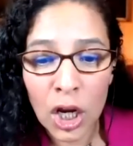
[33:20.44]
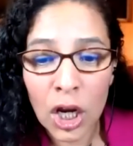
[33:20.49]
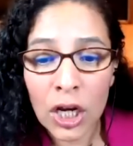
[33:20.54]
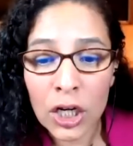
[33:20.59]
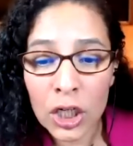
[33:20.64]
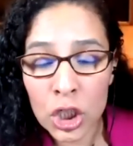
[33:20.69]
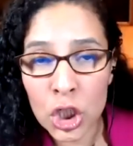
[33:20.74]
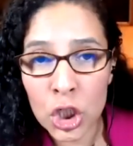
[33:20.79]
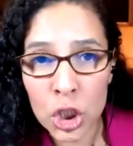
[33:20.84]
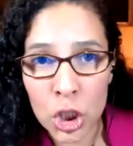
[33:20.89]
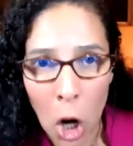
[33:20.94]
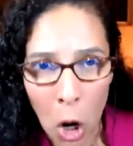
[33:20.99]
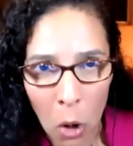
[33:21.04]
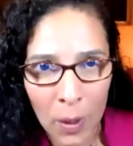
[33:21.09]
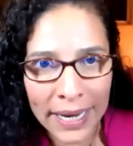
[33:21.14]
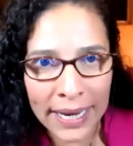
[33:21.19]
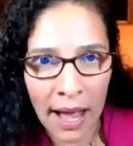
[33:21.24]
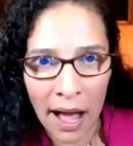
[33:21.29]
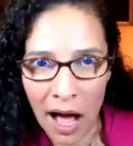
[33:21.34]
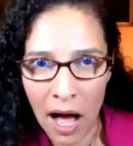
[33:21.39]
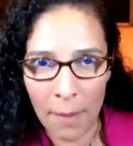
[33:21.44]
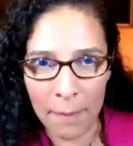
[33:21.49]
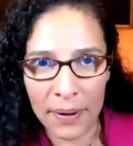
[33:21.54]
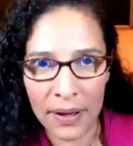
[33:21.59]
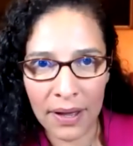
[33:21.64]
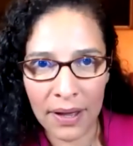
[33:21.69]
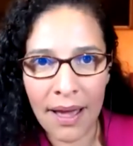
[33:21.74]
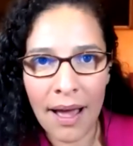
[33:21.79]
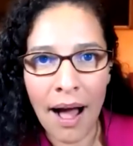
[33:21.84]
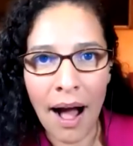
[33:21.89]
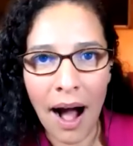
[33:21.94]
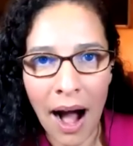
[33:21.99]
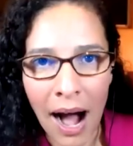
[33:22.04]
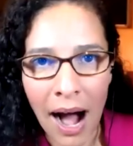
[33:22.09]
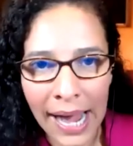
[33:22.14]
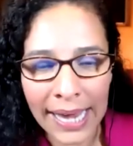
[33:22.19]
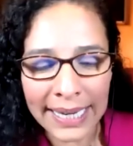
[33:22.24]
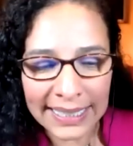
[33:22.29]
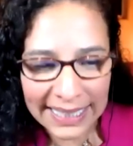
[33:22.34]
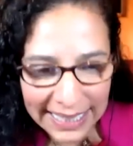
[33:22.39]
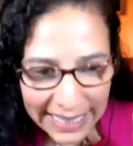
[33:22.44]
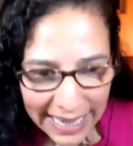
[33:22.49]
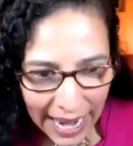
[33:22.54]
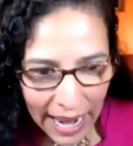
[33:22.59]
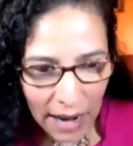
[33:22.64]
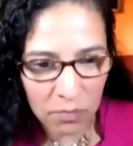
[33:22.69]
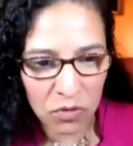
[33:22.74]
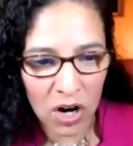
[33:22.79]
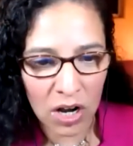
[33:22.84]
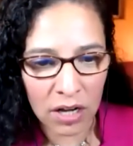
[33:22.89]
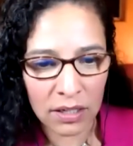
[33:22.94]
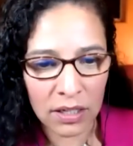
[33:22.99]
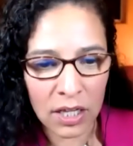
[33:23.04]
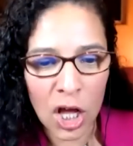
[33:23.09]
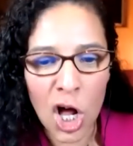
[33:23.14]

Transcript: showing up on camera,